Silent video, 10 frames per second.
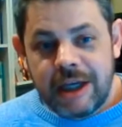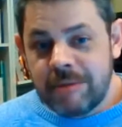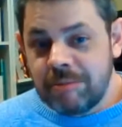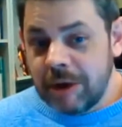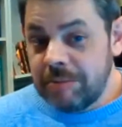
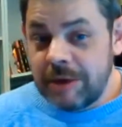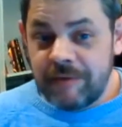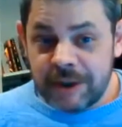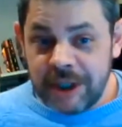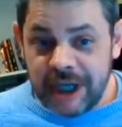It might be
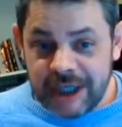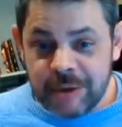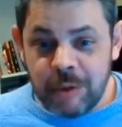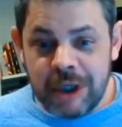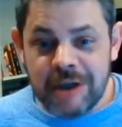for the
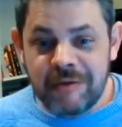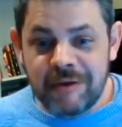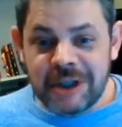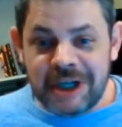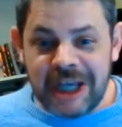next week,
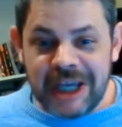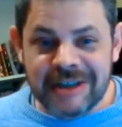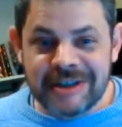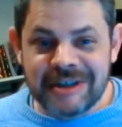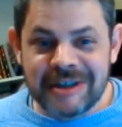for the
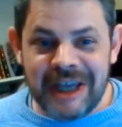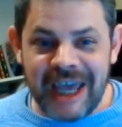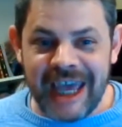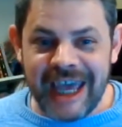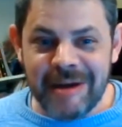next
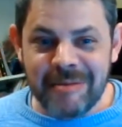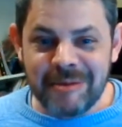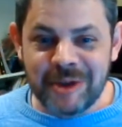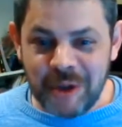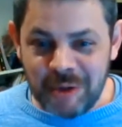
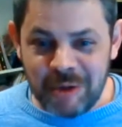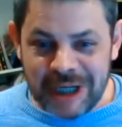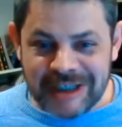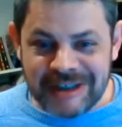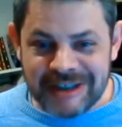2
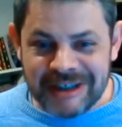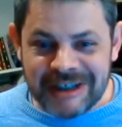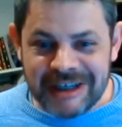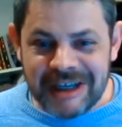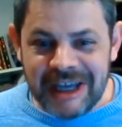weeks.
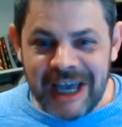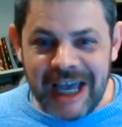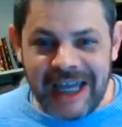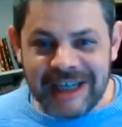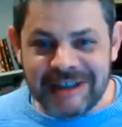
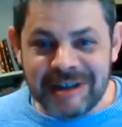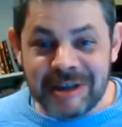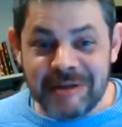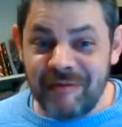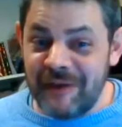And
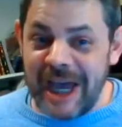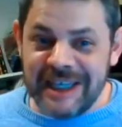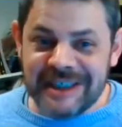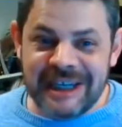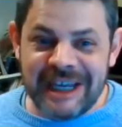it's a
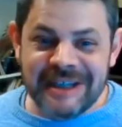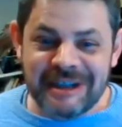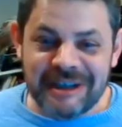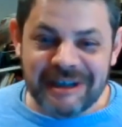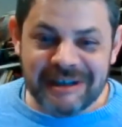
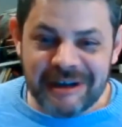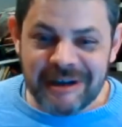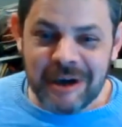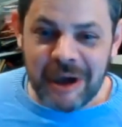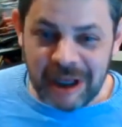fascinating
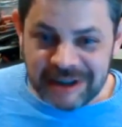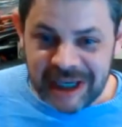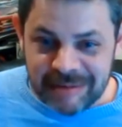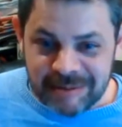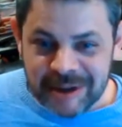
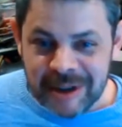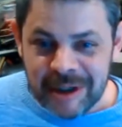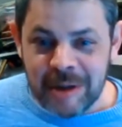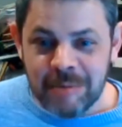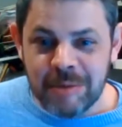concept,
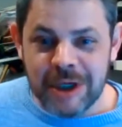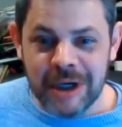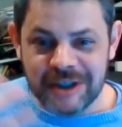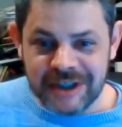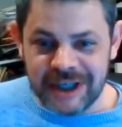
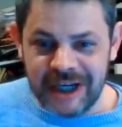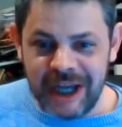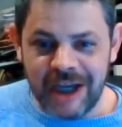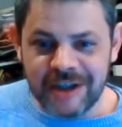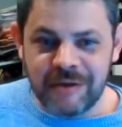because it's a
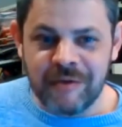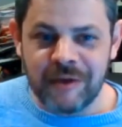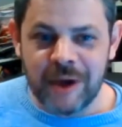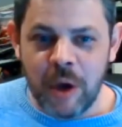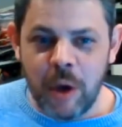lot of
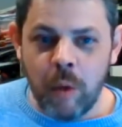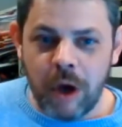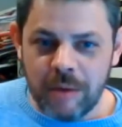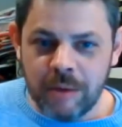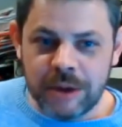
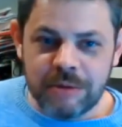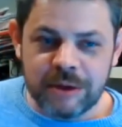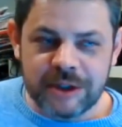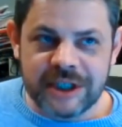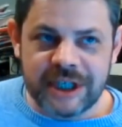what we
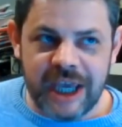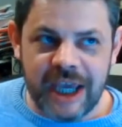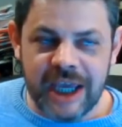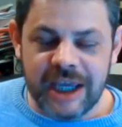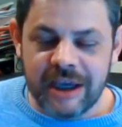would
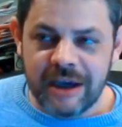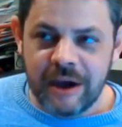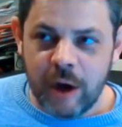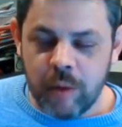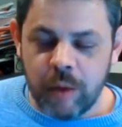say,
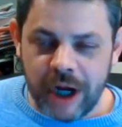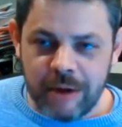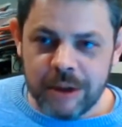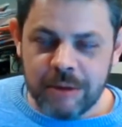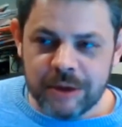or where
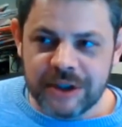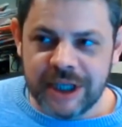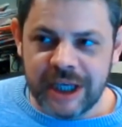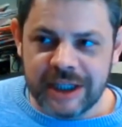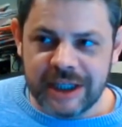we would
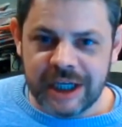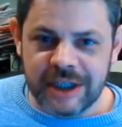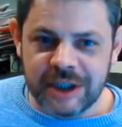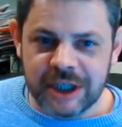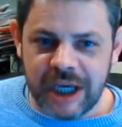say that
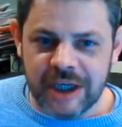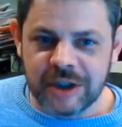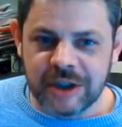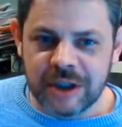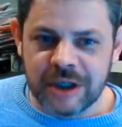
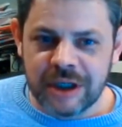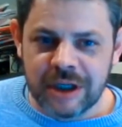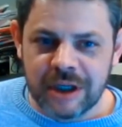education,